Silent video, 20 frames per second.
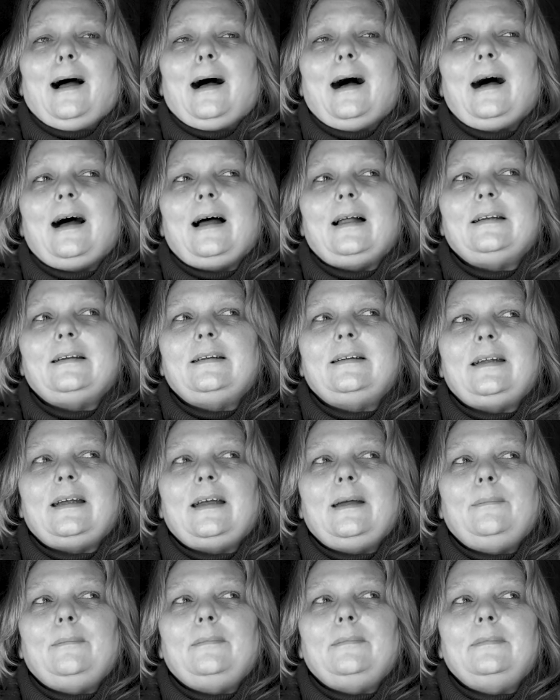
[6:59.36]
And
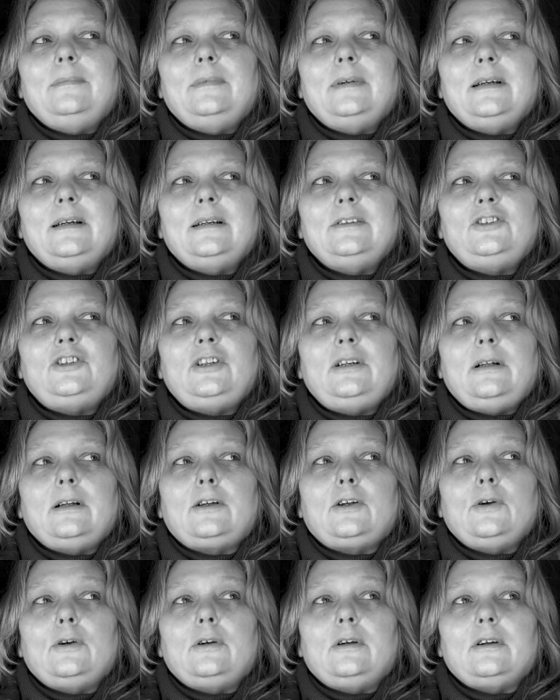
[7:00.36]
the
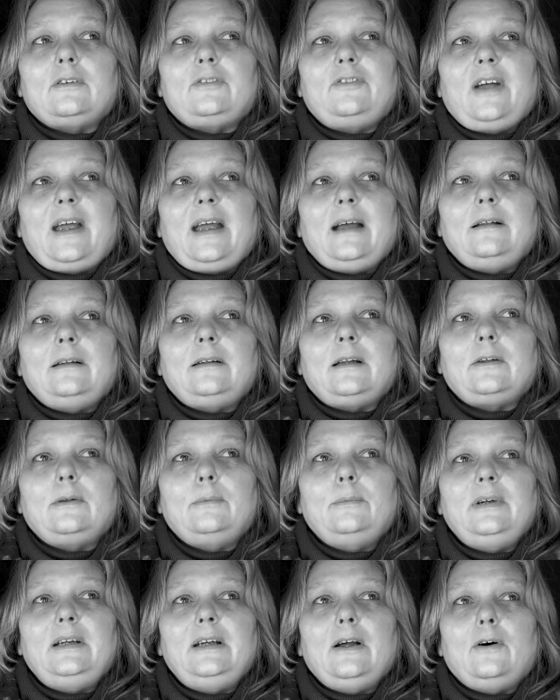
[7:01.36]
cooker fell.
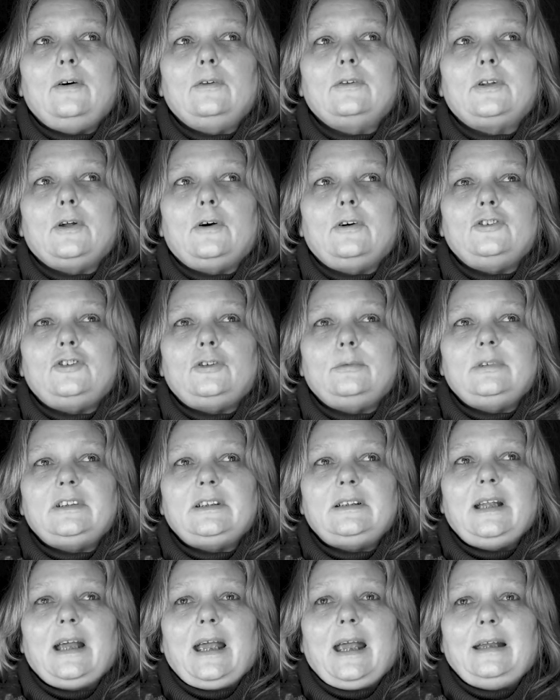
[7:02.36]
We all thought she was
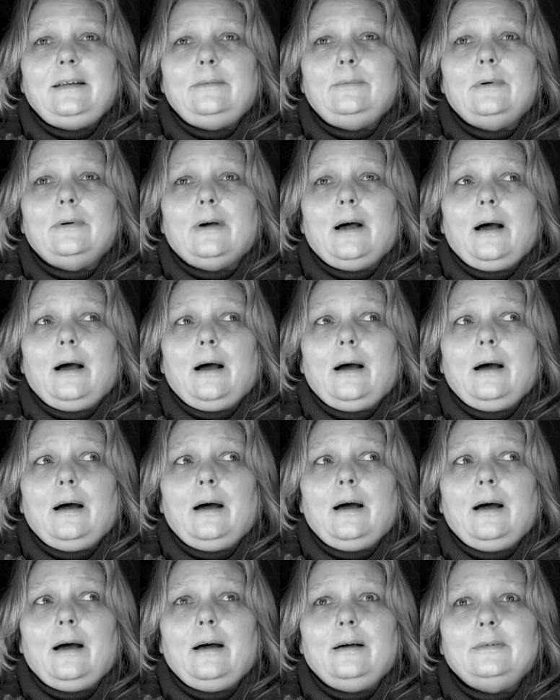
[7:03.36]
dead. We were,
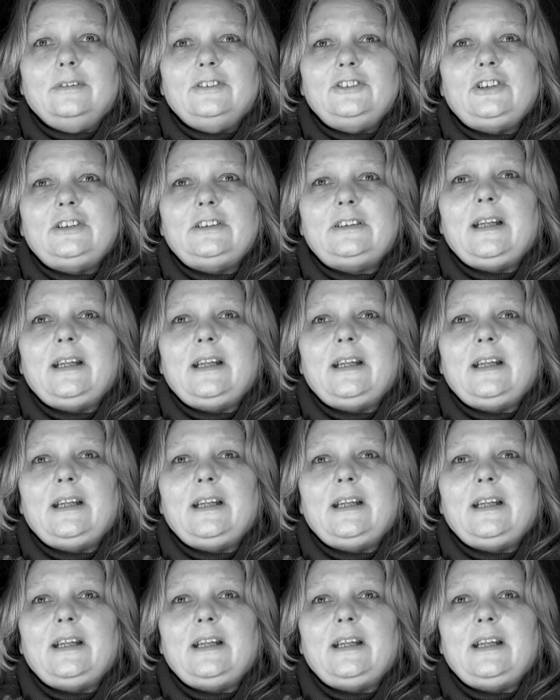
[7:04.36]
"Oh, she's